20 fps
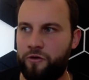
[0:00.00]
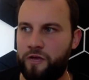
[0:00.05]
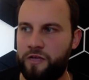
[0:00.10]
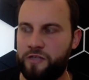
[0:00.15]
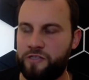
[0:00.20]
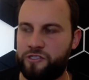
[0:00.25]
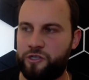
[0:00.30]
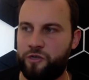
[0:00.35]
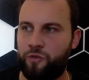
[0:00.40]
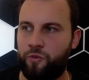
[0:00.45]
And
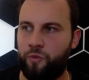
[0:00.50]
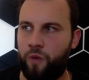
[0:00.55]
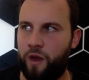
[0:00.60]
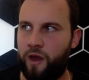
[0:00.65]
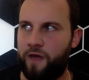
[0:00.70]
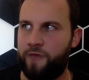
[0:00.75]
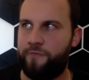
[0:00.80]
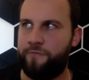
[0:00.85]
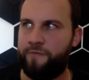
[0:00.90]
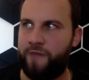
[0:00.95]
so what
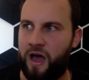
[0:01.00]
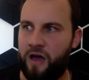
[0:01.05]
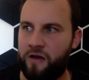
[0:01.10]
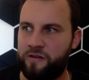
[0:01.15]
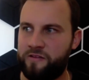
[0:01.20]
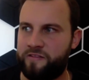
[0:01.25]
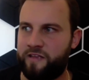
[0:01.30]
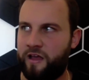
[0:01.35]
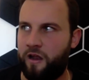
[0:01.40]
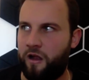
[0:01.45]
I've found
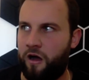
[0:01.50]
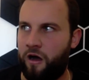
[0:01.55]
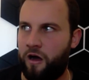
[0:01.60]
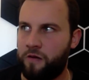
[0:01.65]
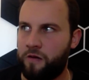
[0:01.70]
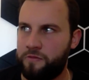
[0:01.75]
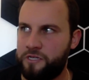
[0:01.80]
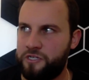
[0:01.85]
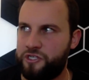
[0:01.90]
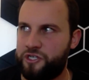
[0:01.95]
is that
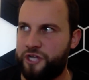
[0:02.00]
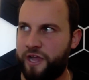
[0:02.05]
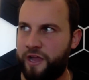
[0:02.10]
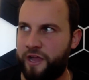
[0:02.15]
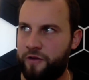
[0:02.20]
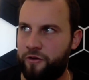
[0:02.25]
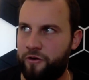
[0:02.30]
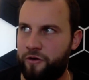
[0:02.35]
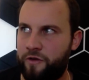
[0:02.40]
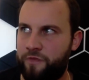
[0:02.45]
omni-channel,